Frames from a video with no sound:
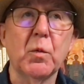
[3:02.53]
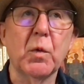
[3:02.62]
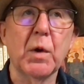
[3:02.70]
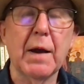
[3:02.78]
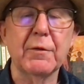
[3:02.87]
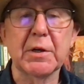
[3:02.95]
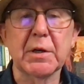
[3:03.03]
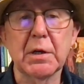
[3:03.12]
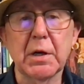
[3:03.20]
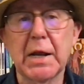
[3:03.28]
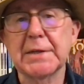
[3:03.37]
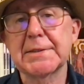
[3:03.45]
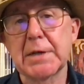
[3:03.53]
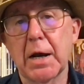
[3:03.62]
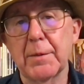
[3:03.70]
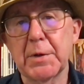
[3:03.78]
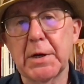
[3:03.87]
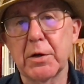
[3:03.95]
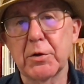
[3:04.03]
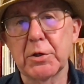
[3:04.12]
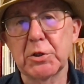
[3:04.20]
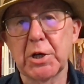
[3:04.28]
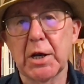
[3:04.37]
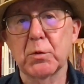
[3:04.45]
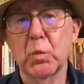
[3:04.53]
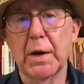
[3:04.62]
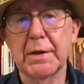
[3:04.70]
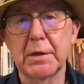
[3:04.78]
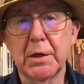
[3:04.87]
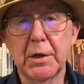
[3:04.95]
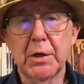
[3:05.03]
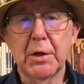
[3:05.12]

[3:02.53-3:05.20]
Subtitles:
were having last time here in the shed, when